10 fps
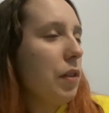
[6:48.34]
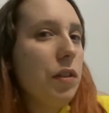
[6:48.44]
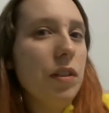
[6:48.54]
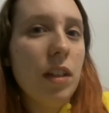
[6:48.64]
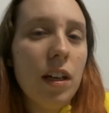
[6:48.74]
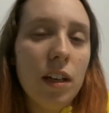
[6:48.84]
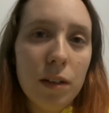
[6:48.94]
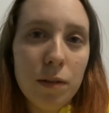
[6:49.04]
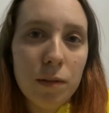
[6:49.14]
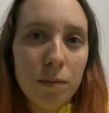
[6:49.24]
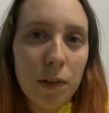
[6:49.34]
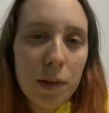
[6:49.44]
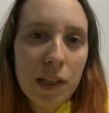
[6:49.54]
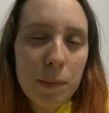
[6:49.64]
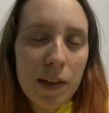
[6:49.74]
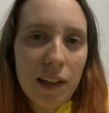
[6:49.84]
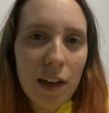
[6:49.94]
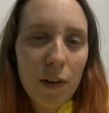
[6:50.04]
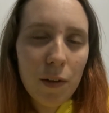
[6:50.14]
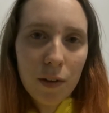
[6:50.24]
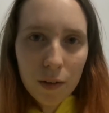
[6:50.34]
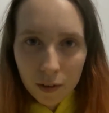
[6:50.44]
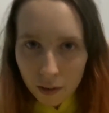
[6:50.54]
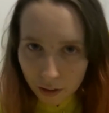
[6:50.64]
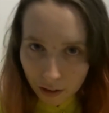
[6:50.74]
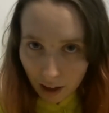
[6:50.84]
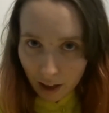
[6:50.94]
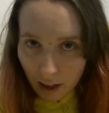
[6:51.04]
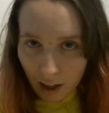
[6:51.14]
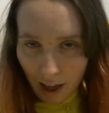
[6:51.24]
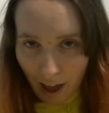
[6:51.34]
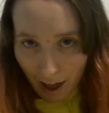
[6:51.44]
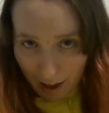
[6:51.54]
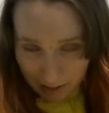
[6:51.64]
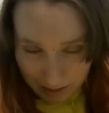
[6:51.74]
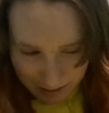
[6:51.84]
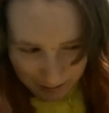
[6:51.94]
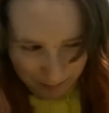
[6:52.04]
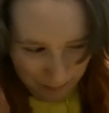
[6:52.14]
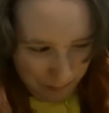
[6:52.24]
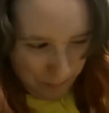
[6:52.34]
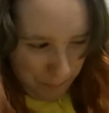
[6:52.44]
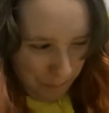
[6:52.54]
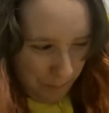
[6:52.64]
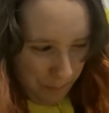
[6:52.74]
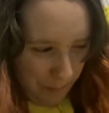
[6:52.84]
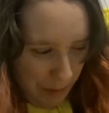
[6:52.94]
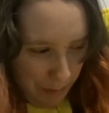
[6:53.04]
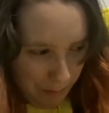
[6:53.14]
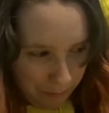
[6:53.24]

a good day, but I'm heading to bed now. As. Come on,